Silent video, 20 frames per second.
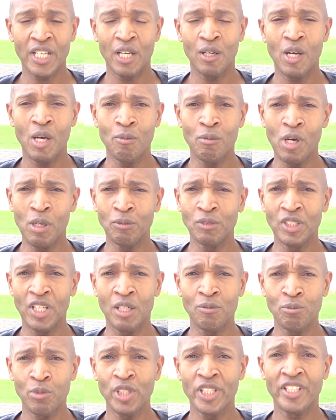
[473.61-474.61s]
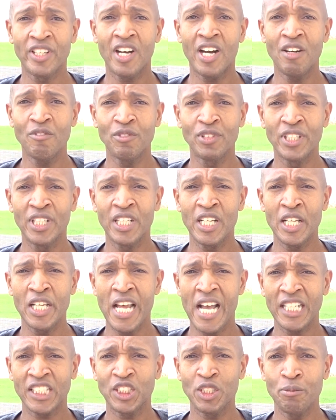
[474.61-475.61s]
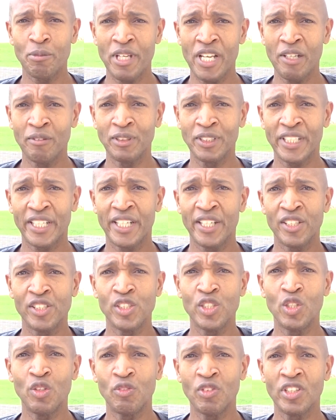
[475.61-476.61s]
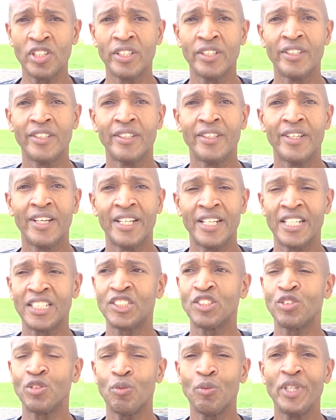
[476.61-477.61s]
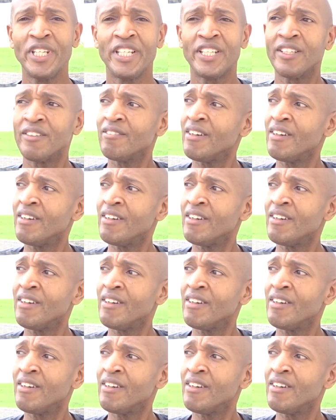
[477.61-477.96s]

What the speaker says: I'm pretty confident I'd actually be able to carry over an extra week.